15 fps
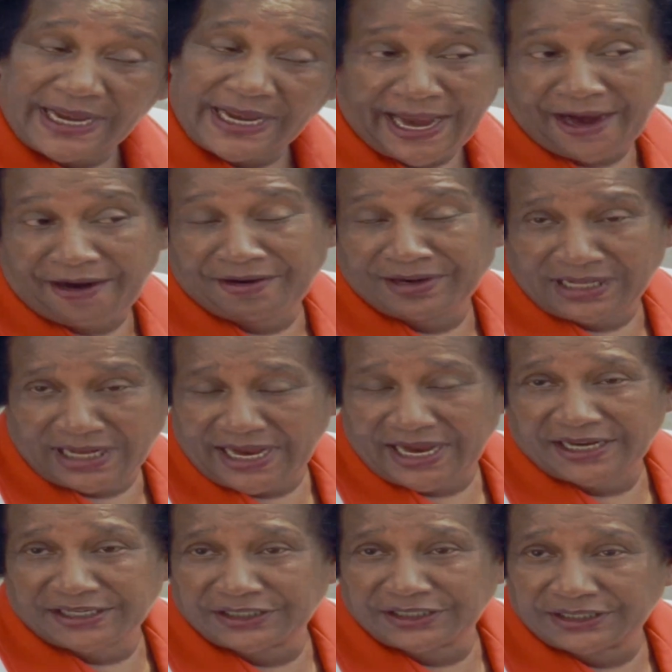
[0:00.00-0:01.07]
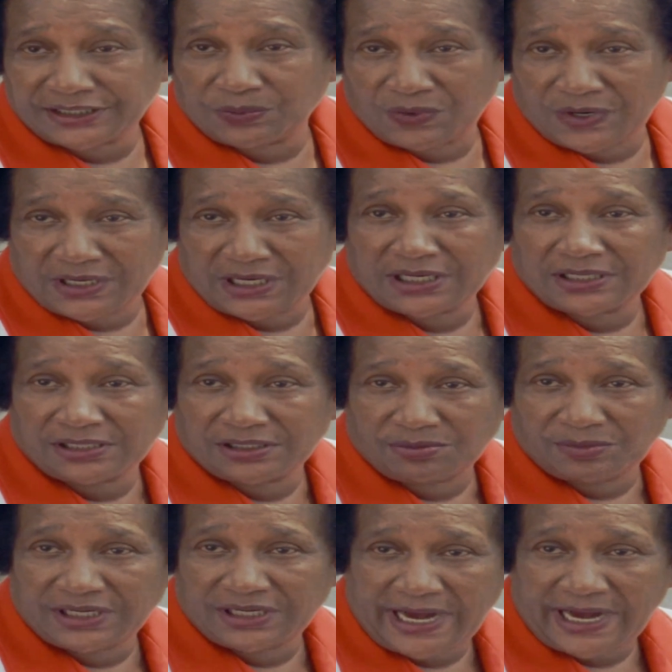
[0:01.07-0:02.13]
Harry Lash is the one that took
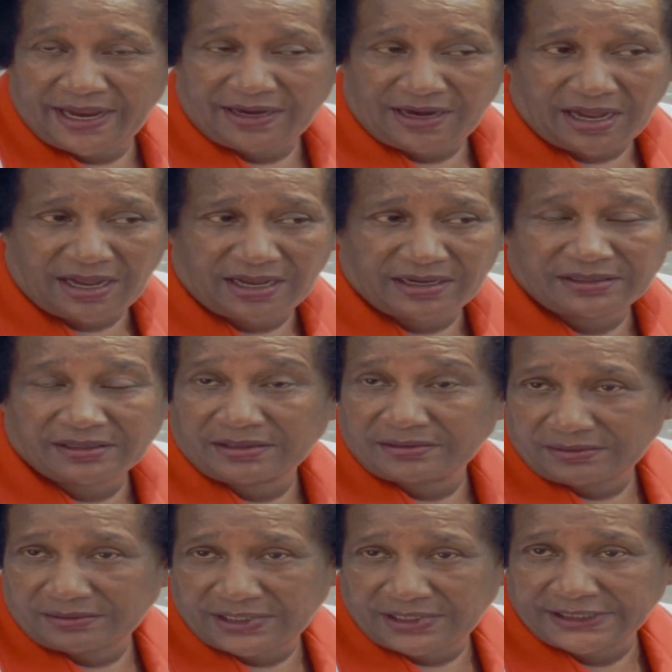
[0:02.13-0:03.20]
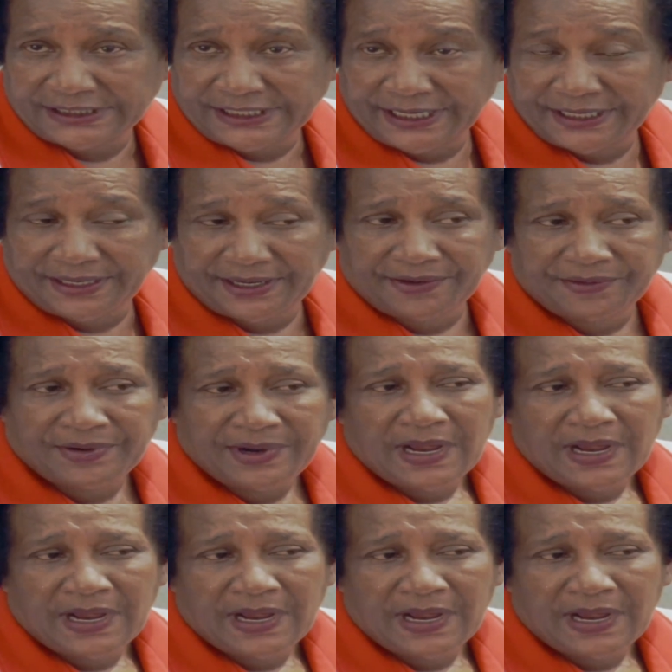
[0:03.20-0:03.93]
me to Tuskegee.